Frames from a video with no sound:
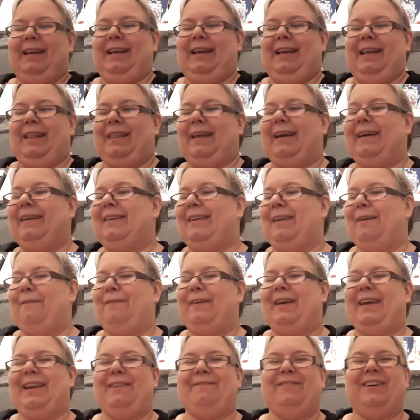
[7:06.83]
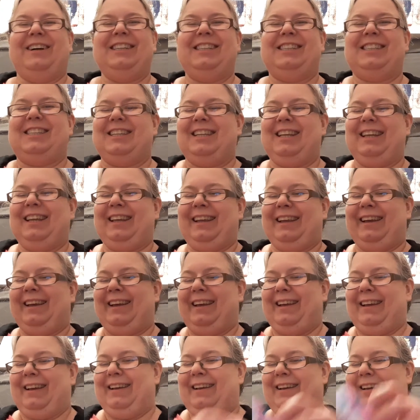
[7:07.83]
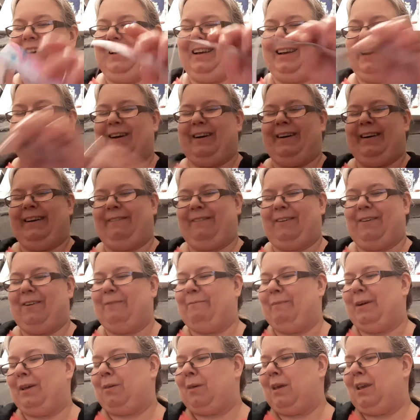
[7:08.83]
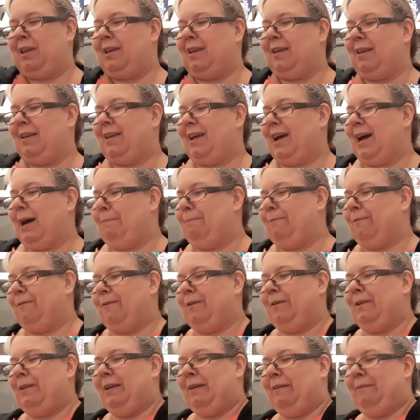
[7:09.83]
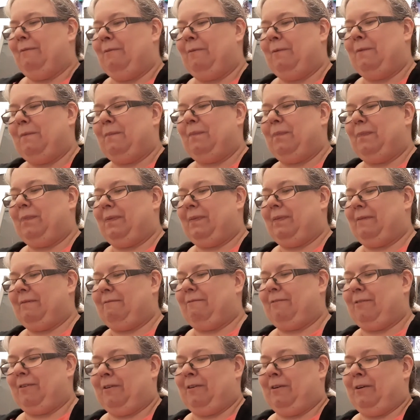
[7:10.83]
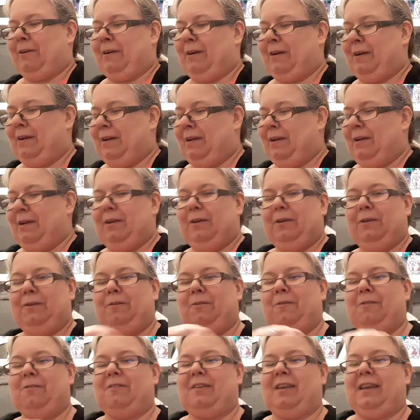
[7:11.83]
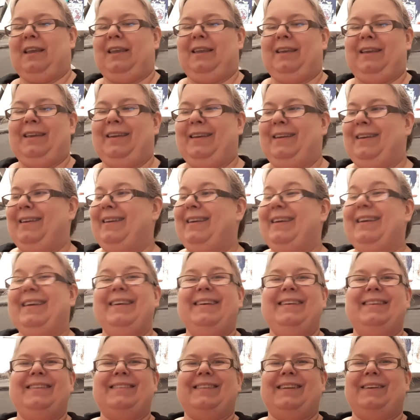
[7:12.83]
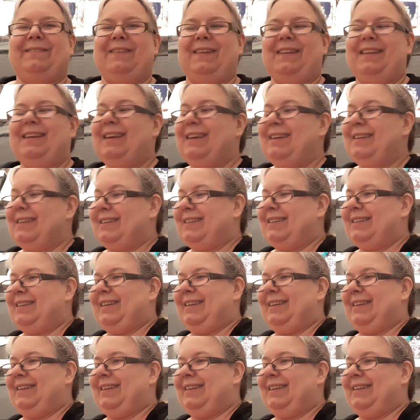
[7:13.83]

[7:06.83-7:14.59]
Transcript: Thank you very much, Dee. I've got my thinking cap on and for using some of these.